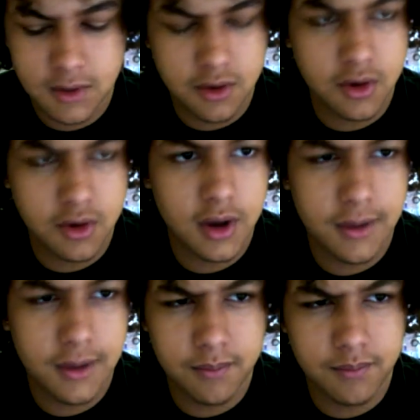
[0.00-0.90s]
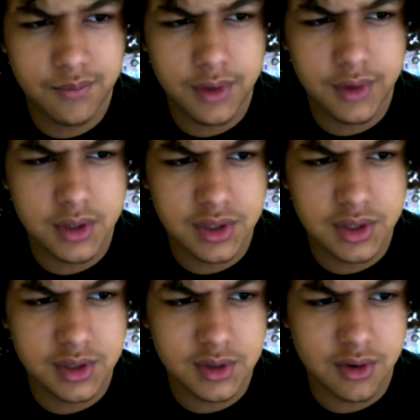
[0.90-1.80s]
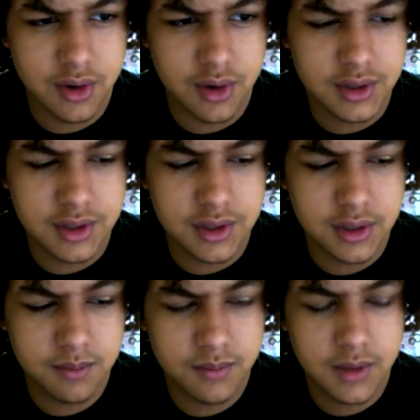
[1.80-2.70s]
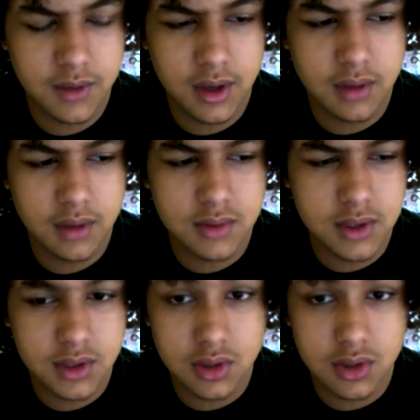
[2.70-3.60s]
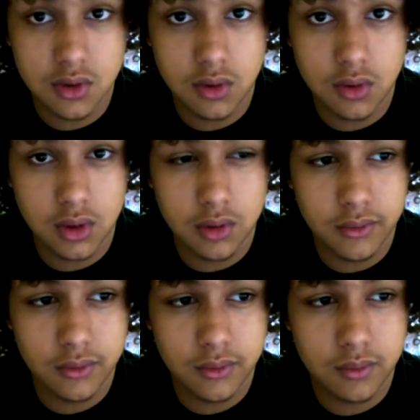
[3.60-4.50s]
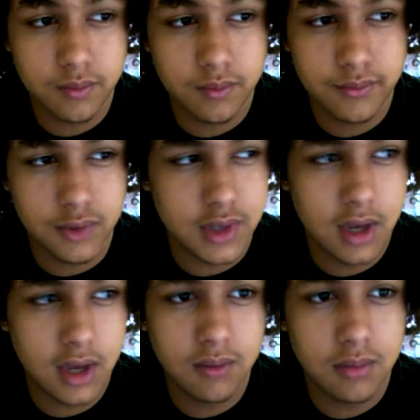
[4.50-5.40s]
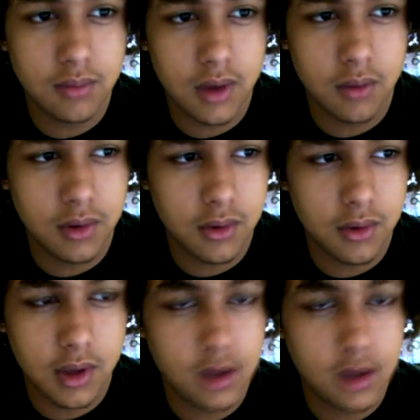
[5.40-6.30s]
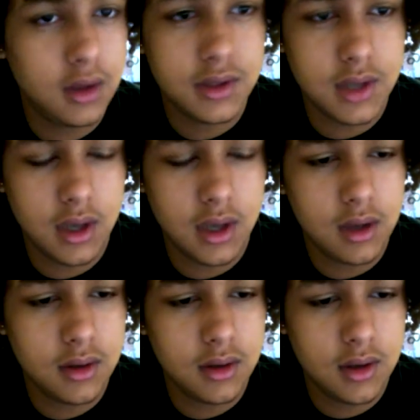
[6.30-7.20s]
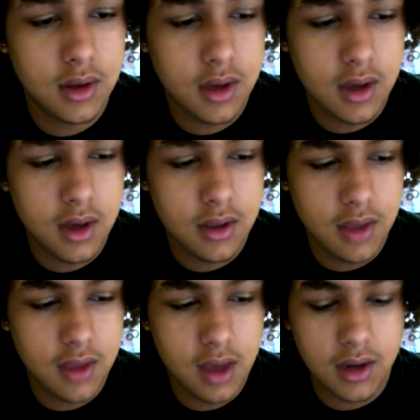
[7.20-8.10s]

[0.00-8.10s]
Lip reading: Creon thinks she's crazy and says she's going to reside down below with Hades. And then